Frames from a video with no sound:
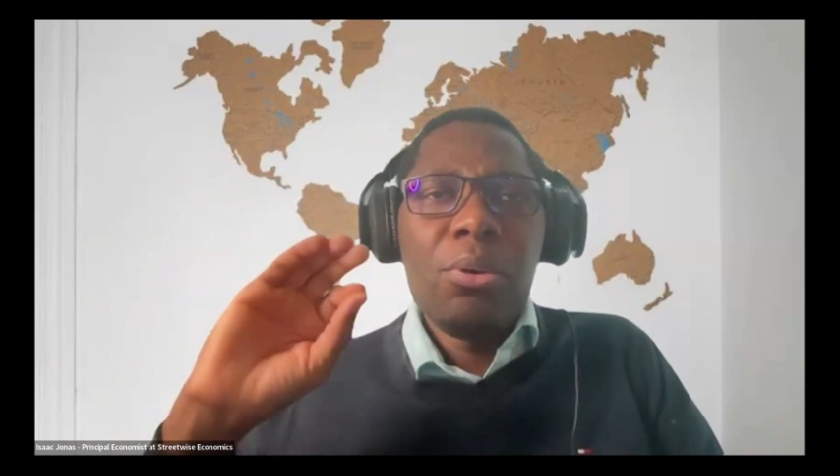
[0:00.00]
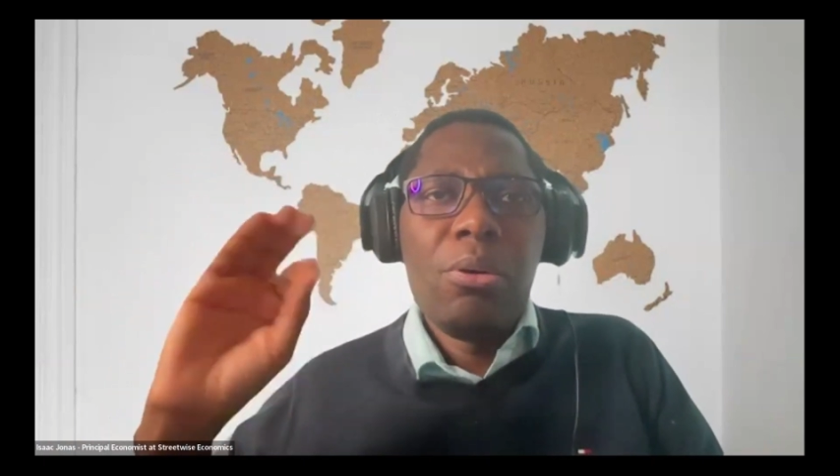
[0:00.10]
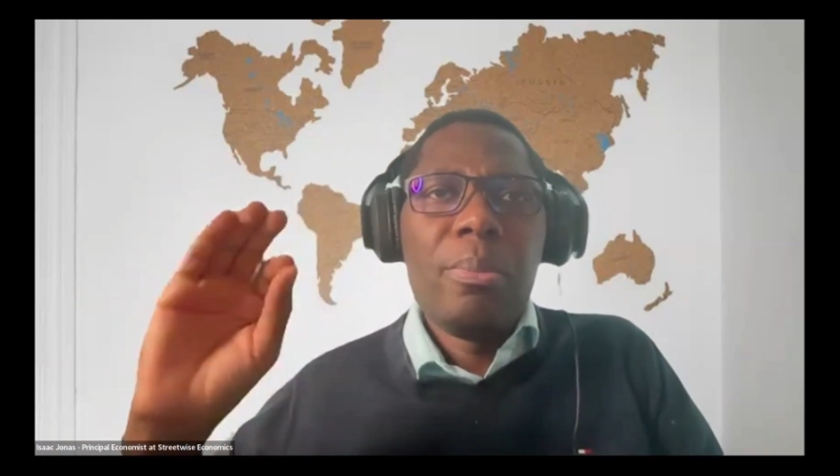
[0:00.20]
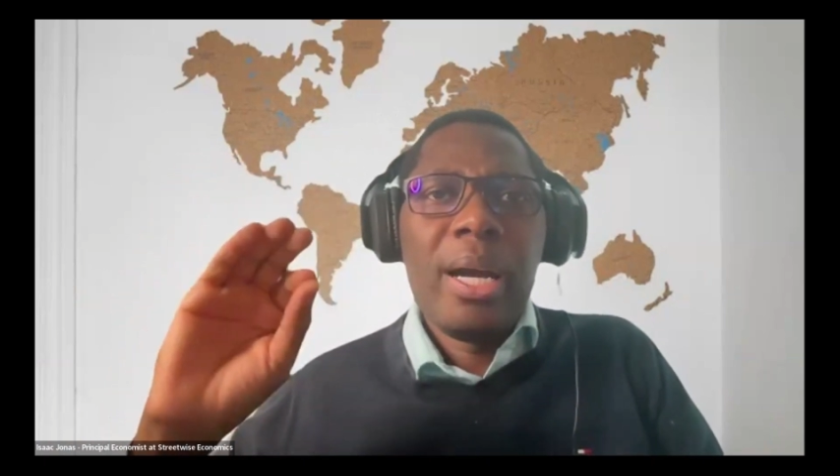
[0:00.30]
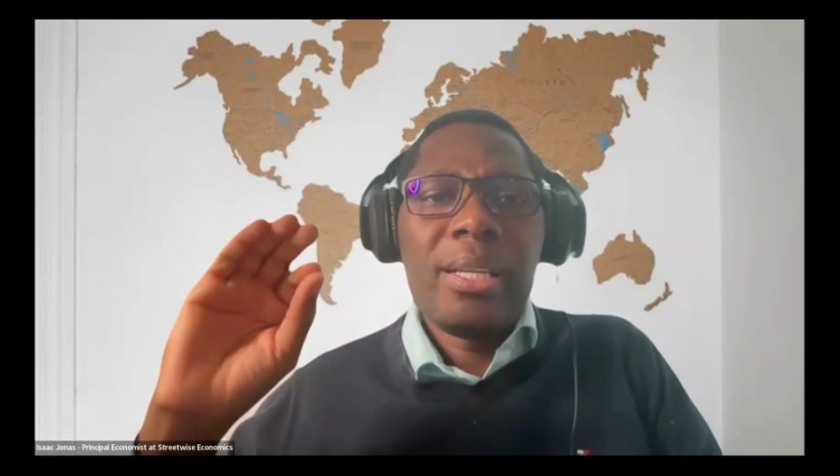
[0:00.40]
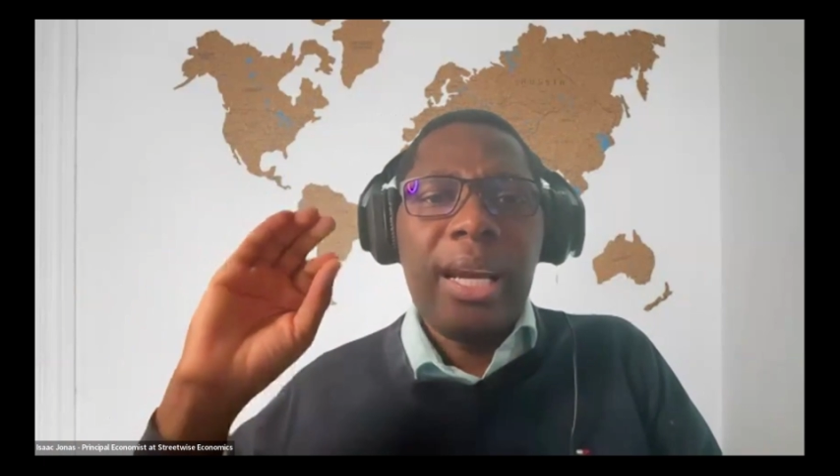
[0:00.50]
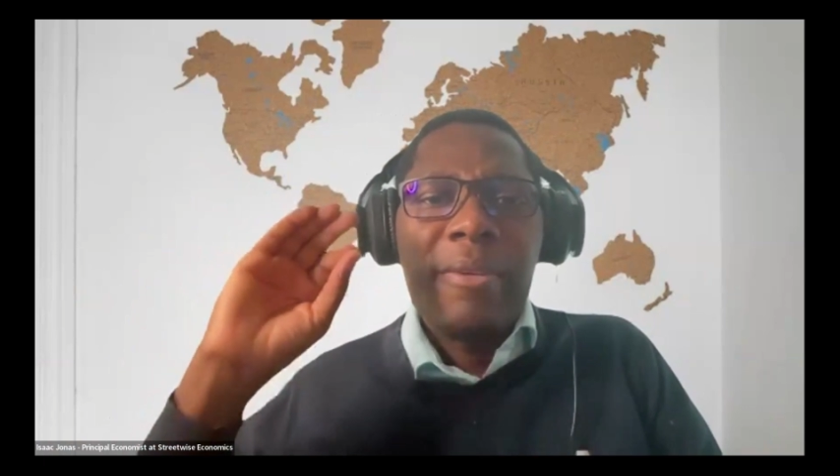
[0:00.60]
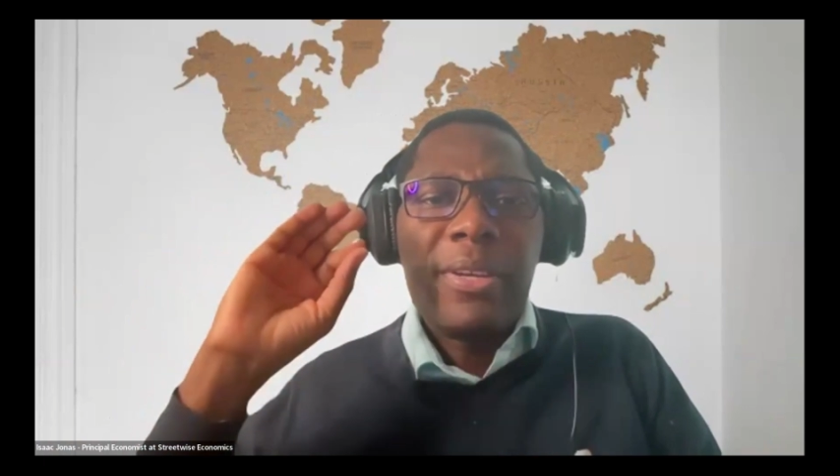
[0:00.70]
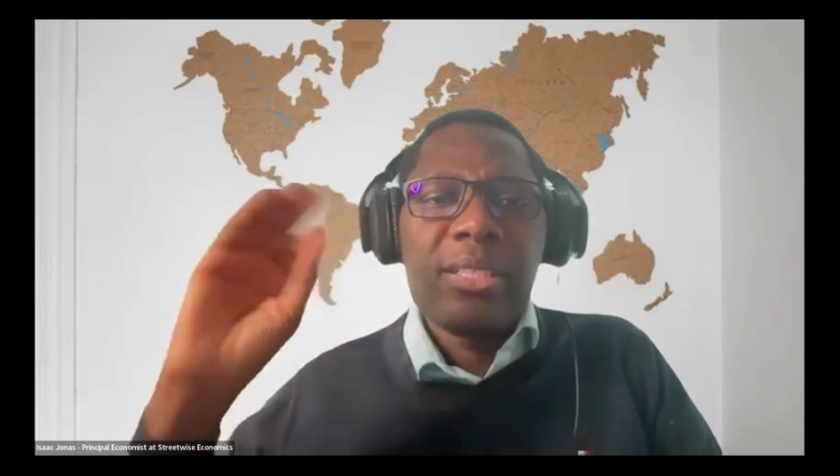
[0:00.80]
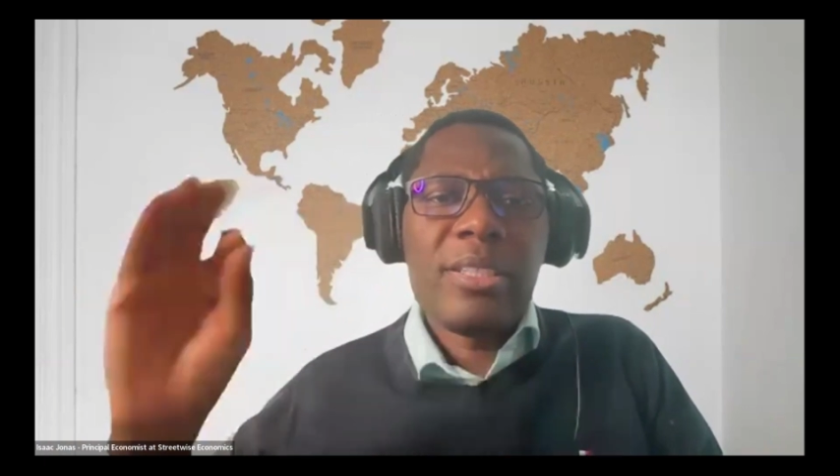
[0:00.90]
Walmart,
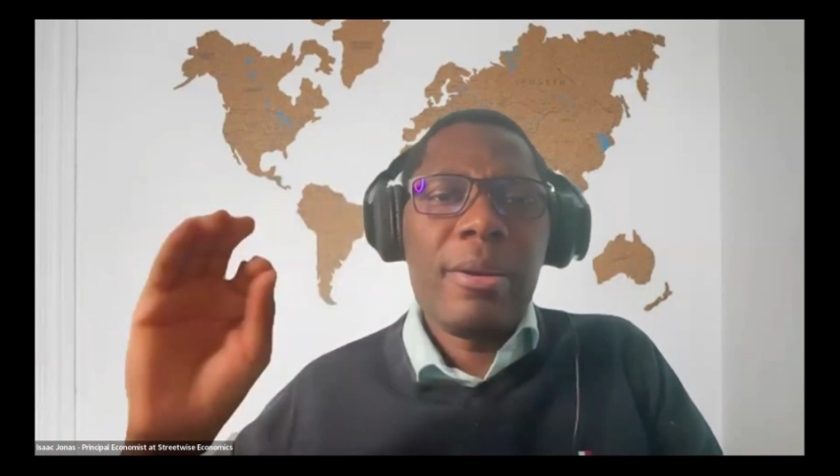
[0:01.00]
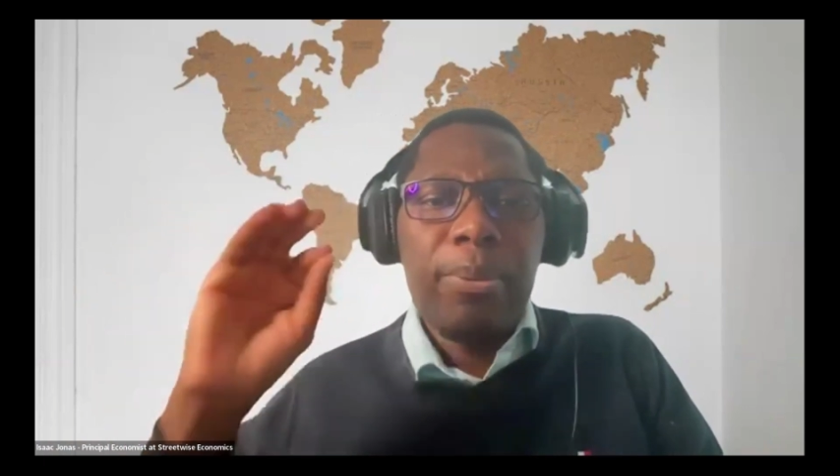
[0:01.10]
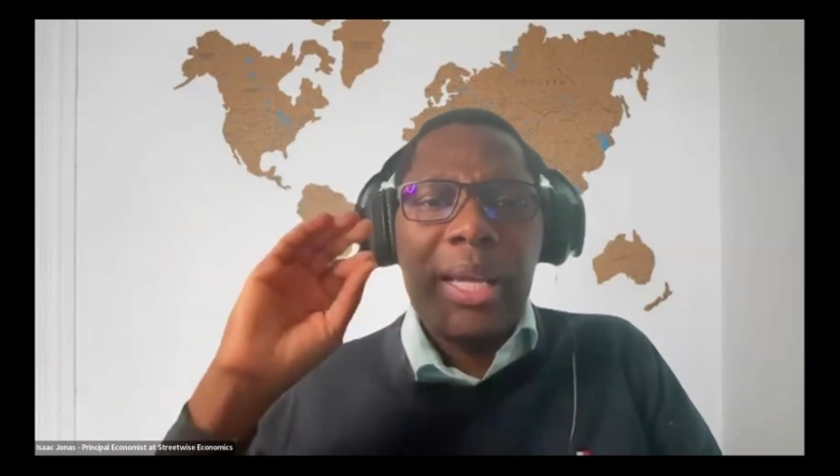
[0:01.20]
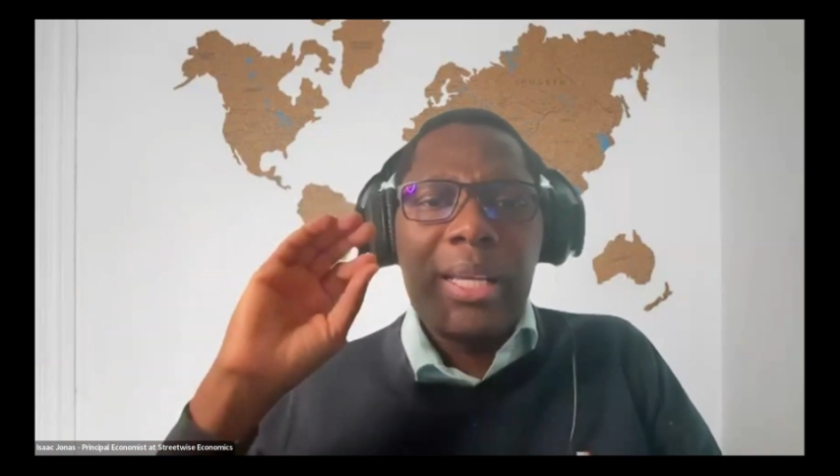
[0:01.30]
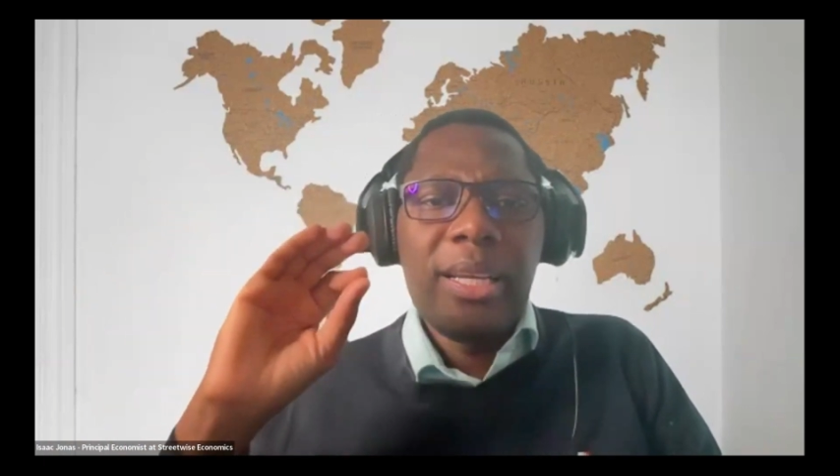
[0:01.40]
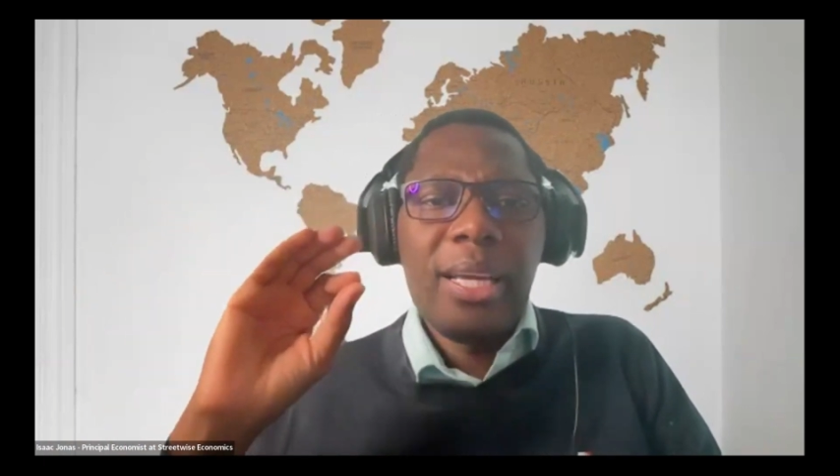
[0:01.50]
I have a strike price,